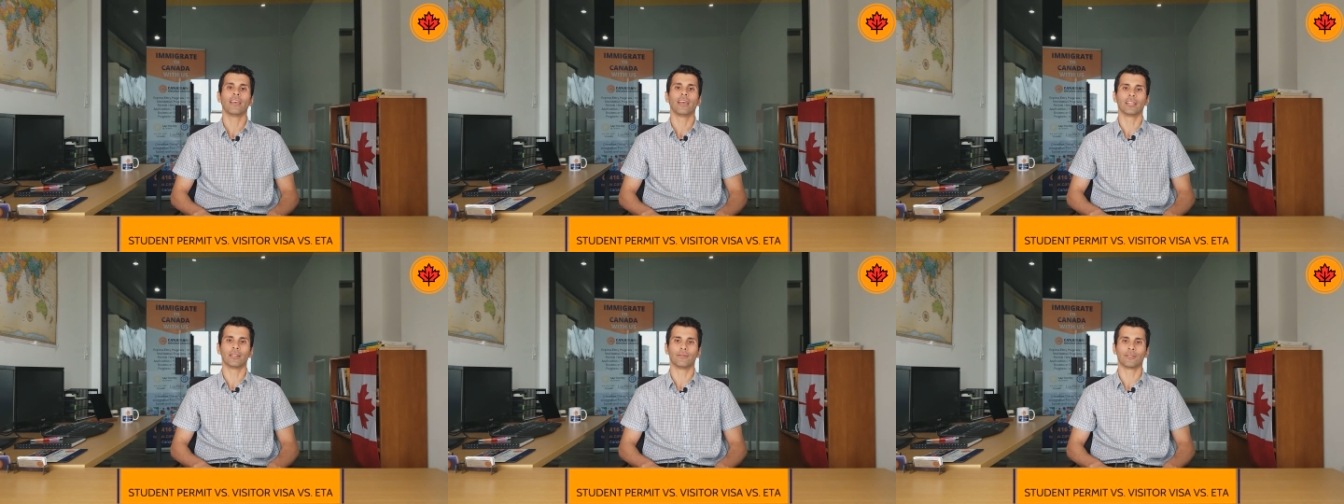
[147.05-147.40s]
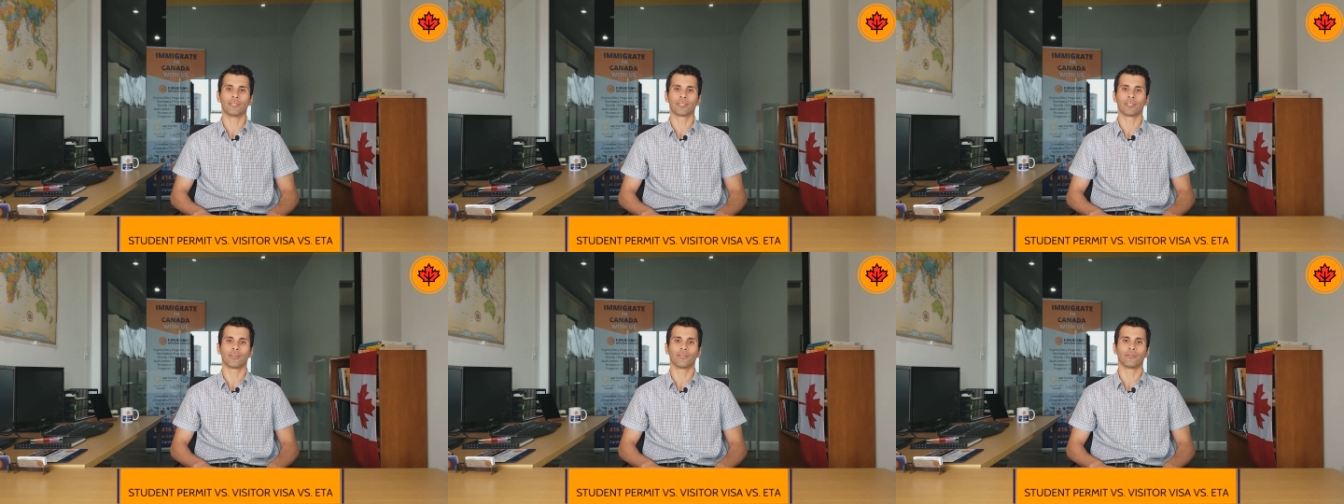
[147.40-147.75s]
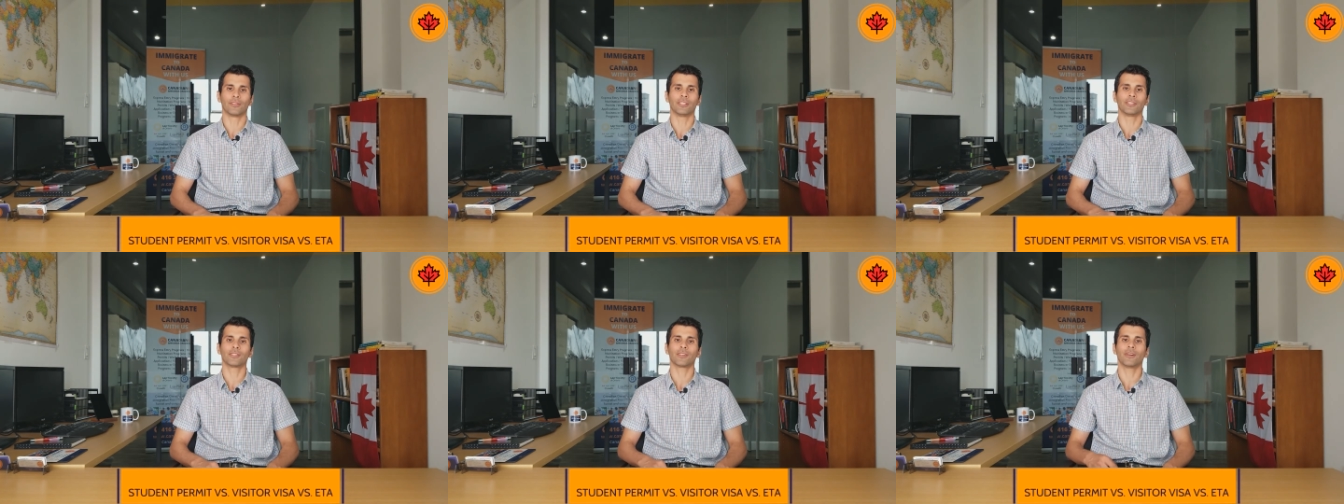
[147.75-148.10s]
and a visitor
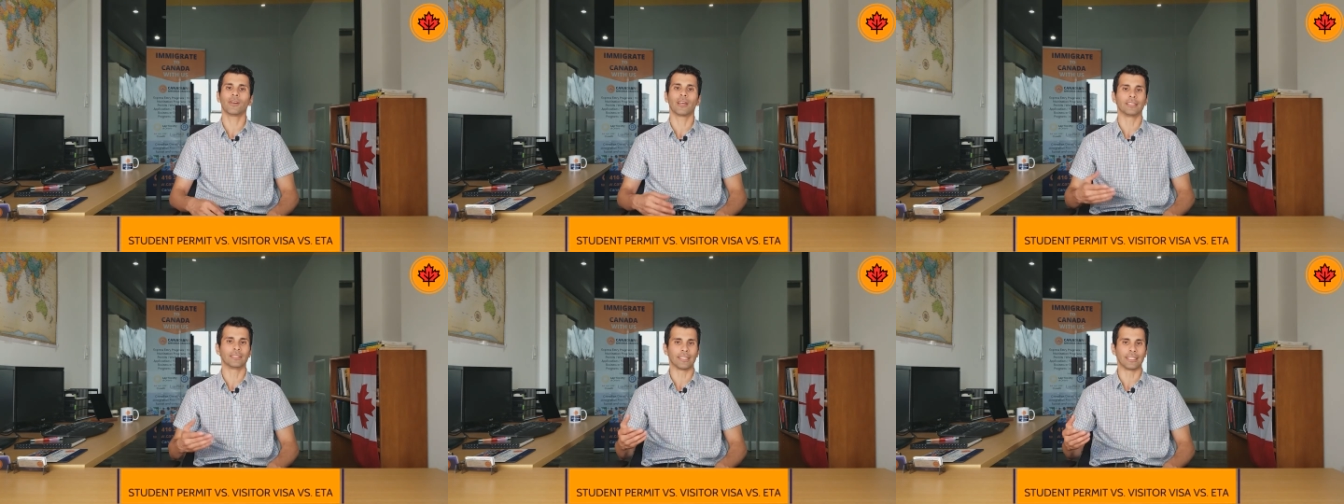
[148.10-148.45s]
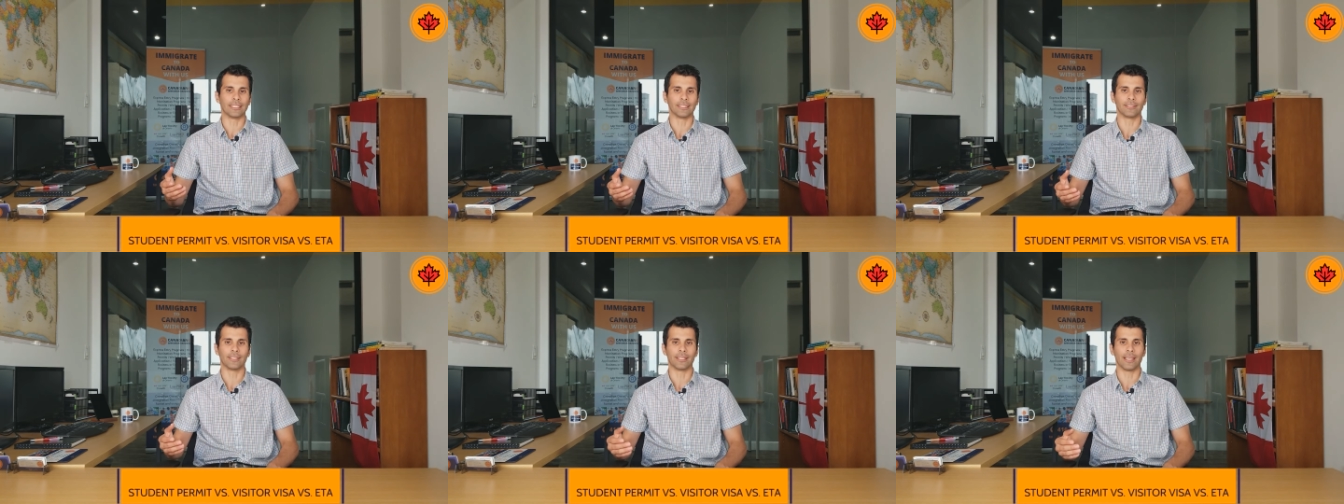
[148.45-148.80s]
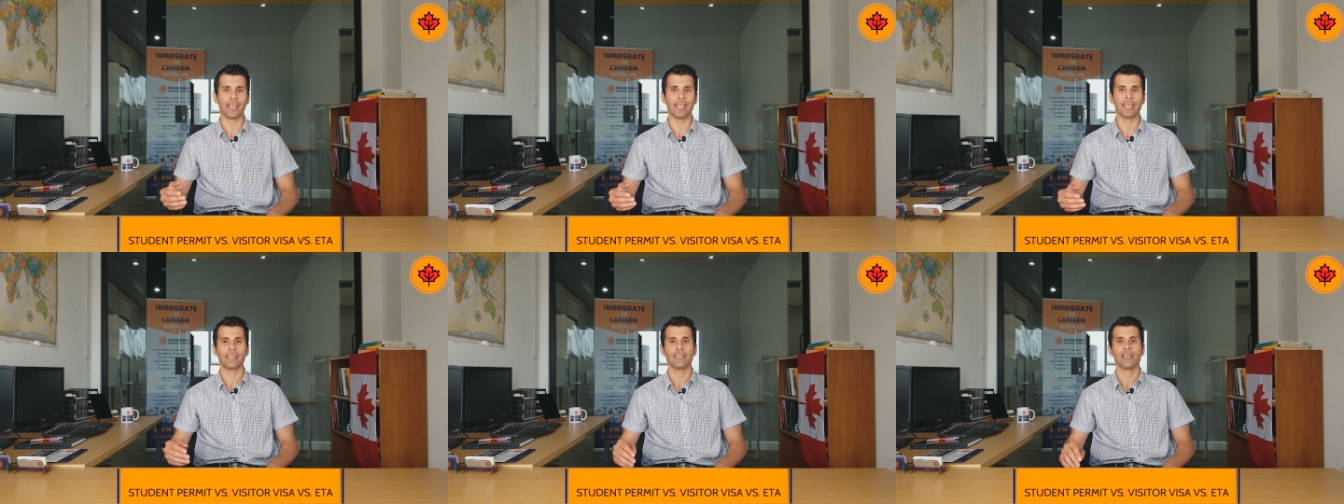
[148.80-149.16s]
visa and
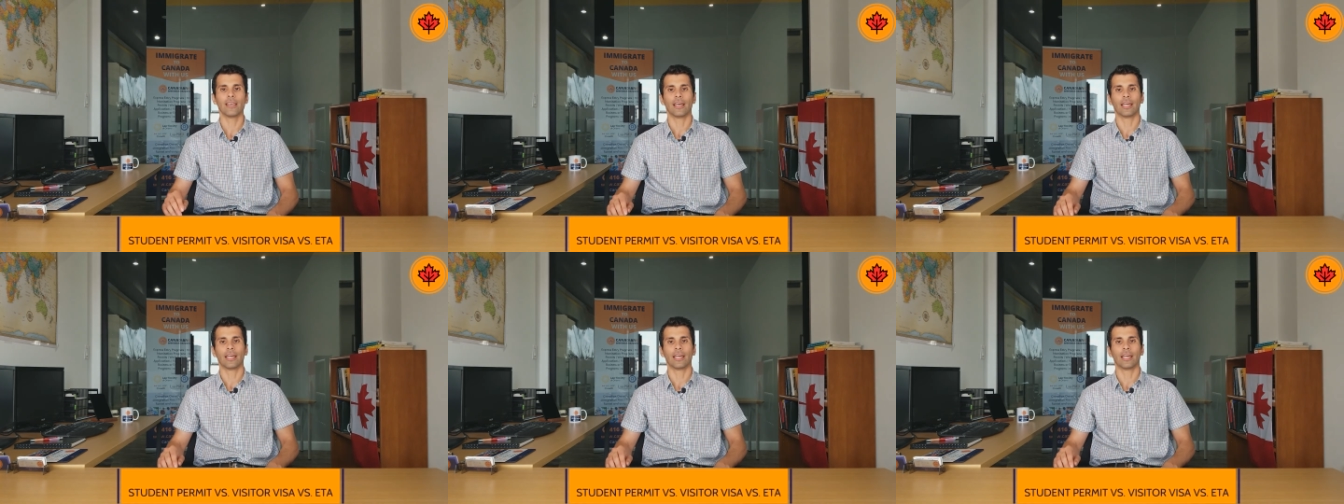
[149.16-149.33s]
ETA,